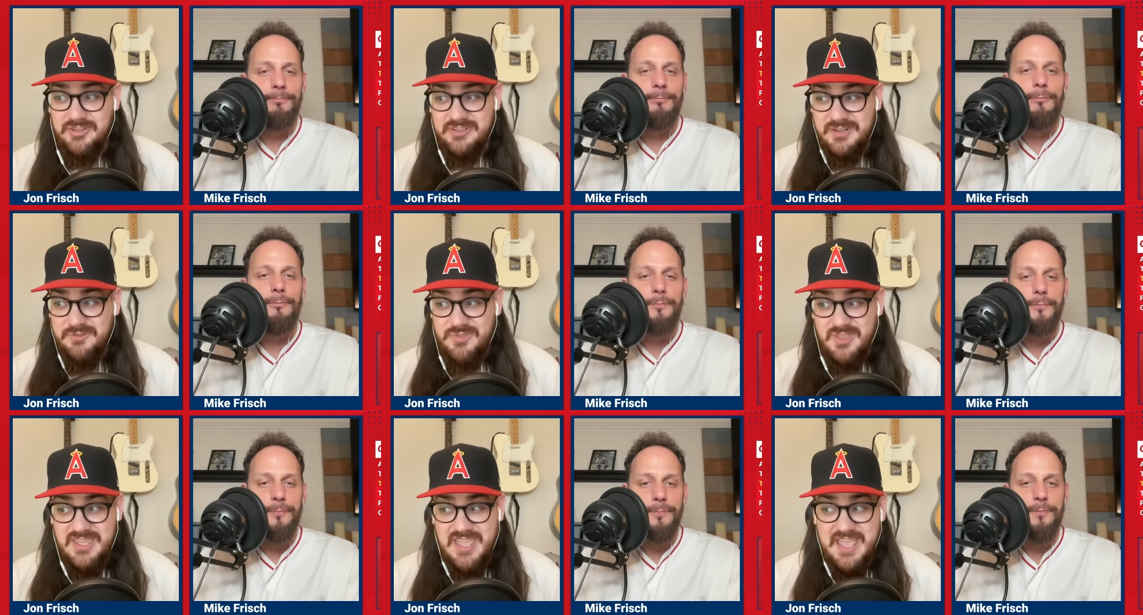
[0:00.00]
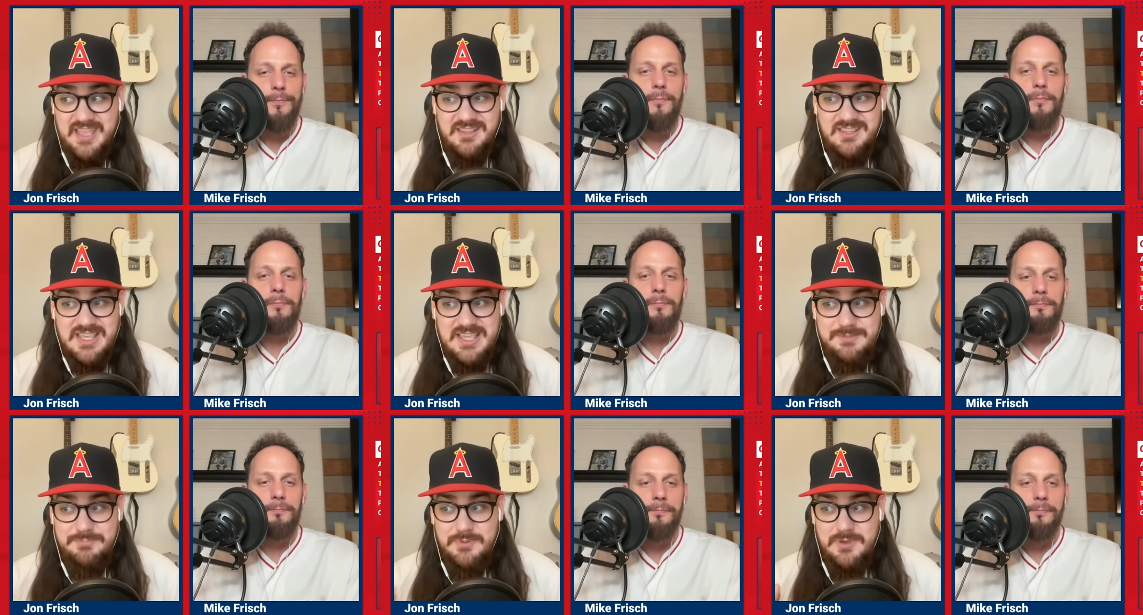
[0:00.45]
Speaker 1: And if they can't
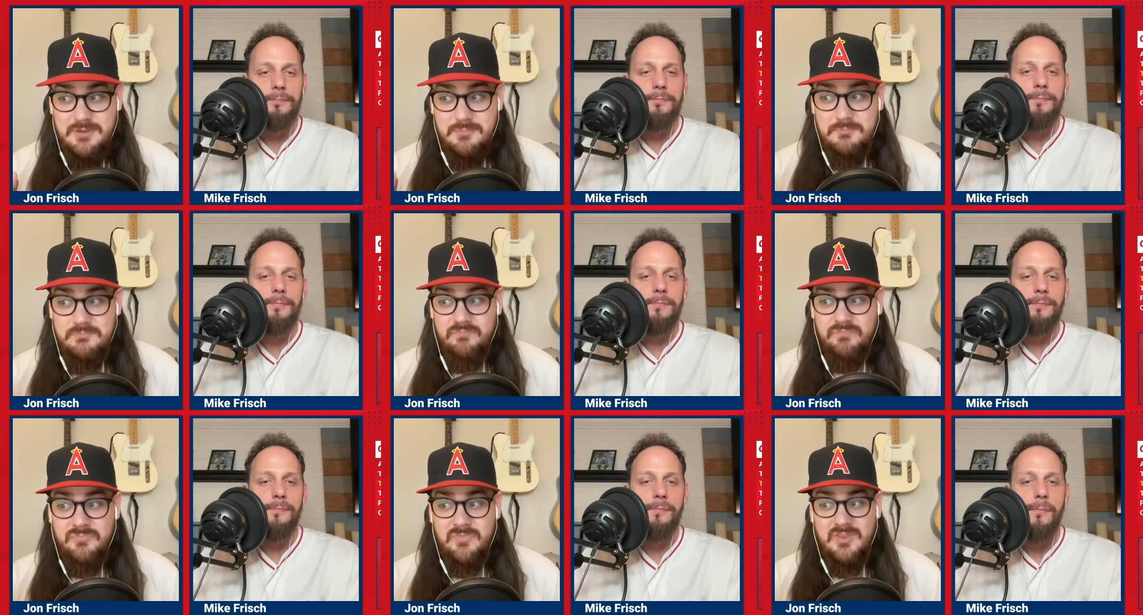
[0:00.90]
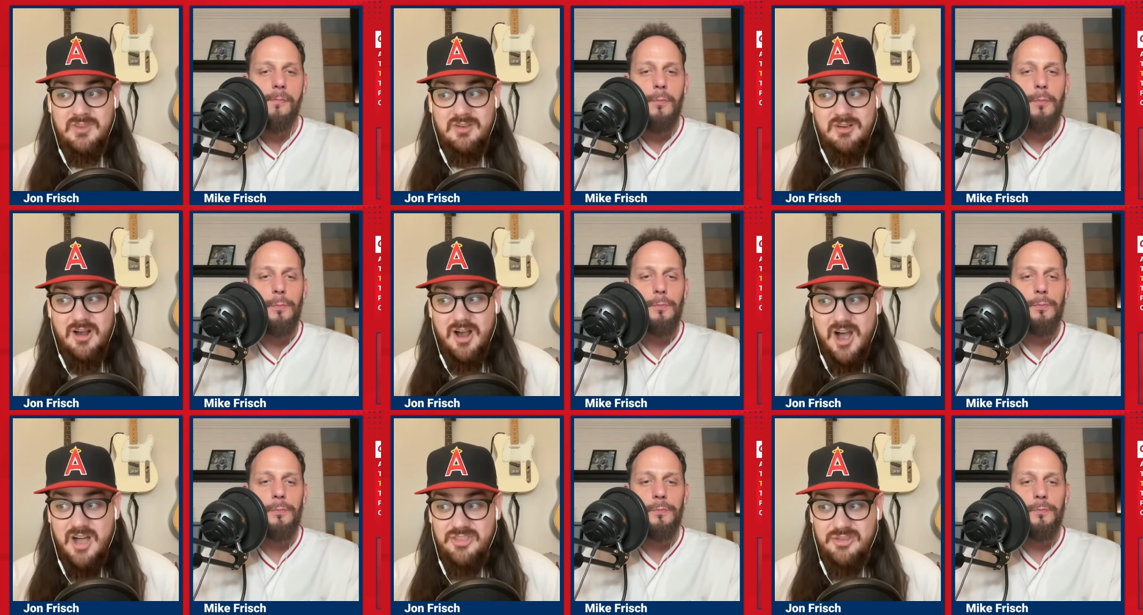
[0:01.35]
keep him
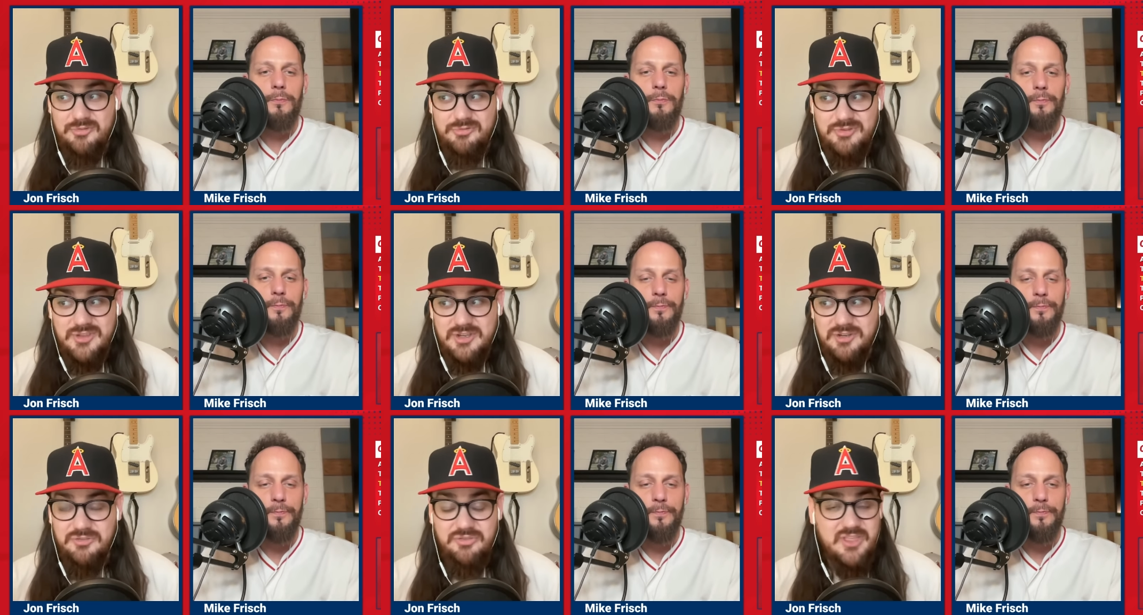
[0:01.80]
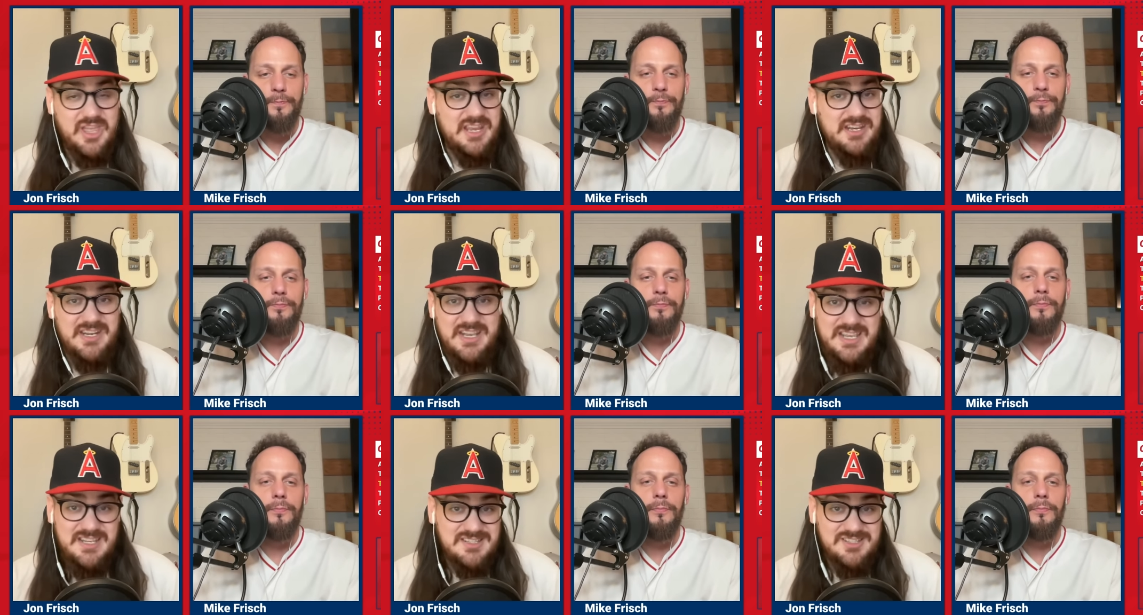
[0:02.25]
on the field, they
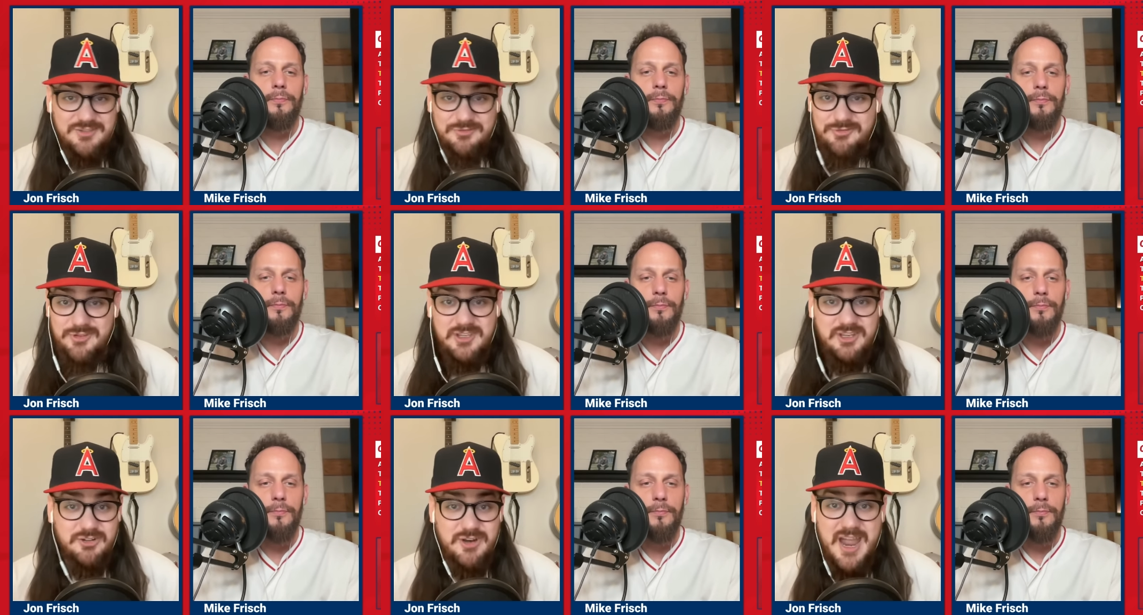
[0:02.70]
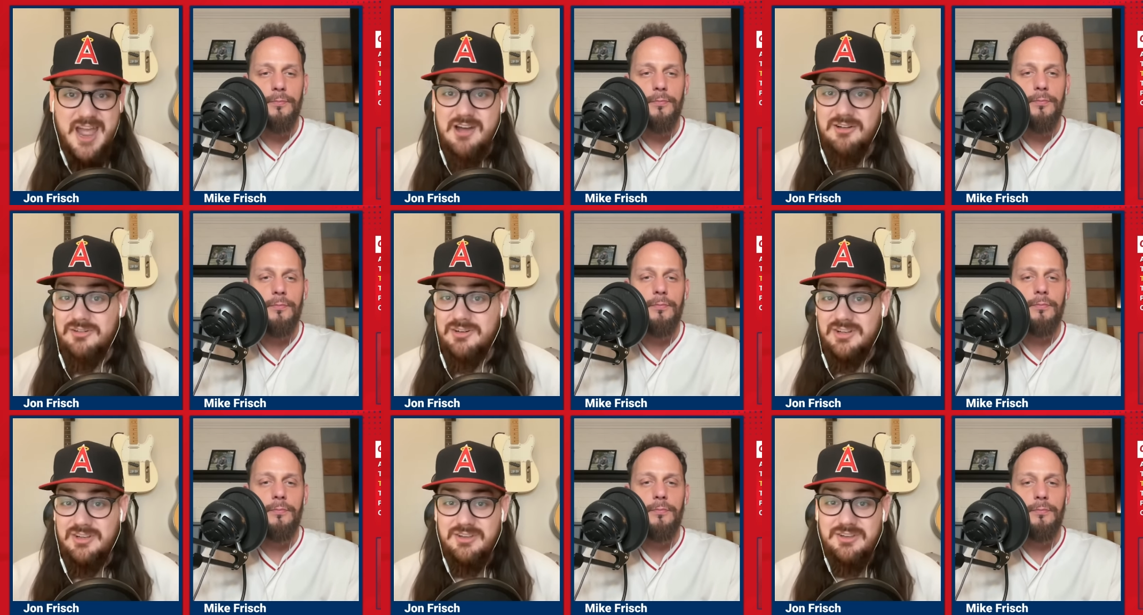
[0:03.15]
need to figure
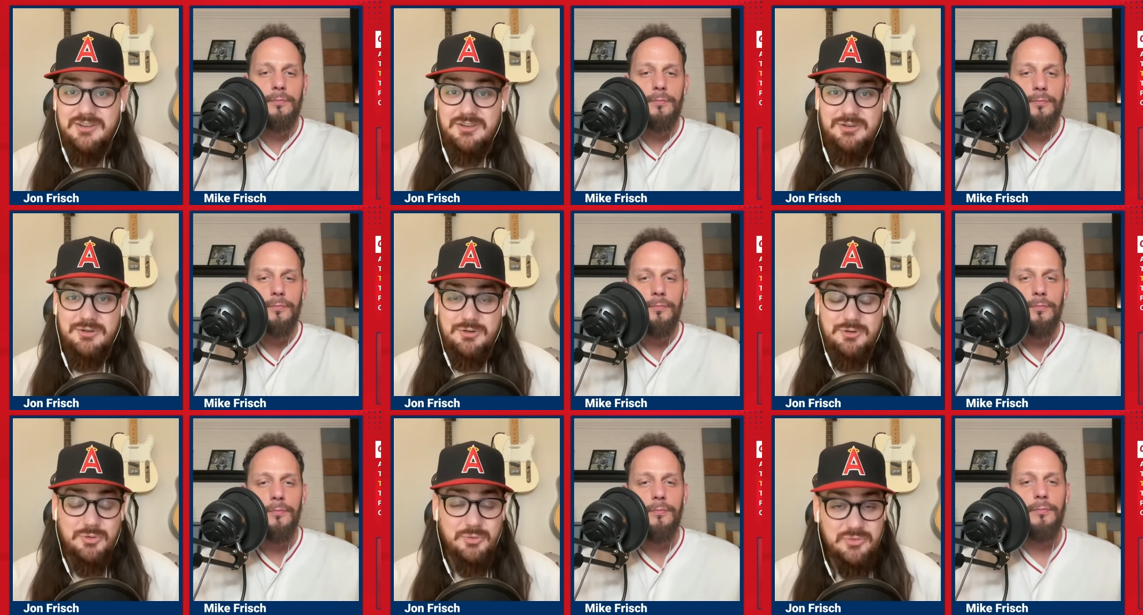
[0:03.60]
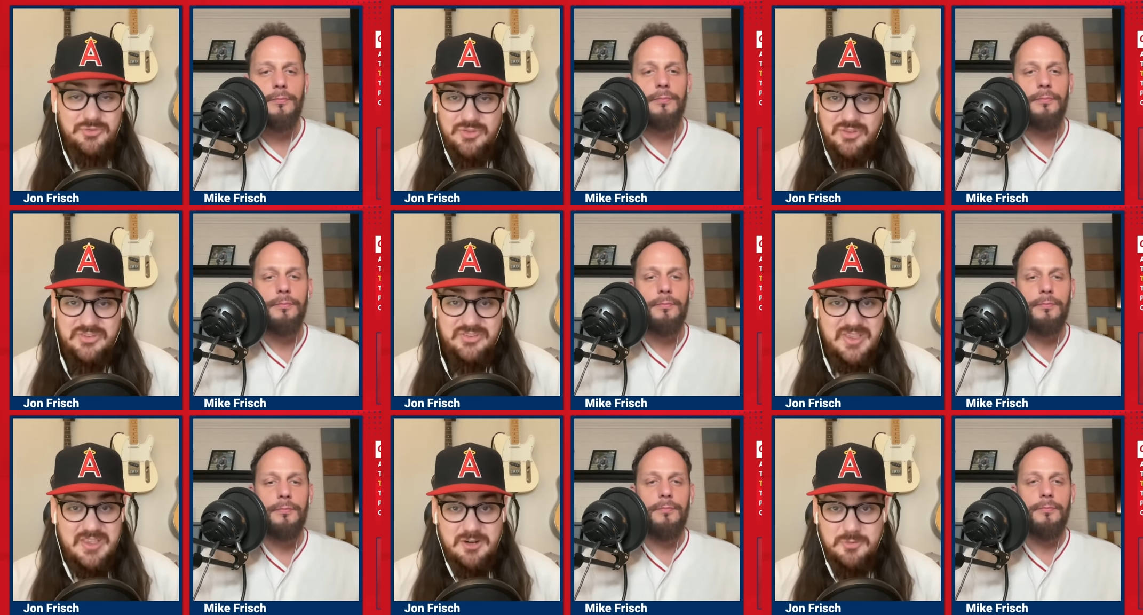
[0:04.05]
out who's
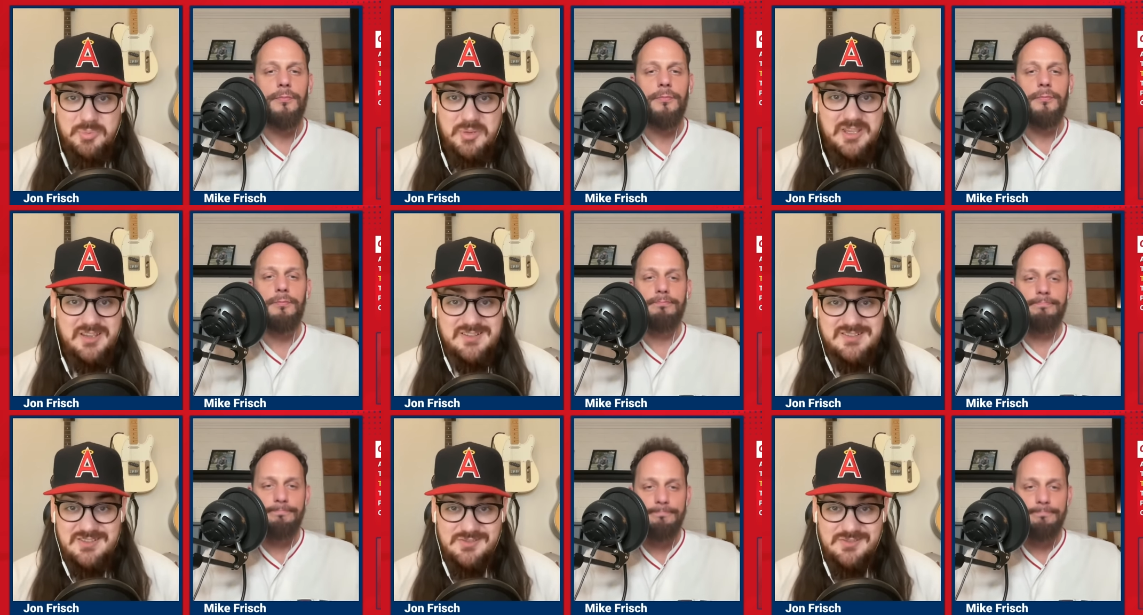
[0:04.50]
the centerpiece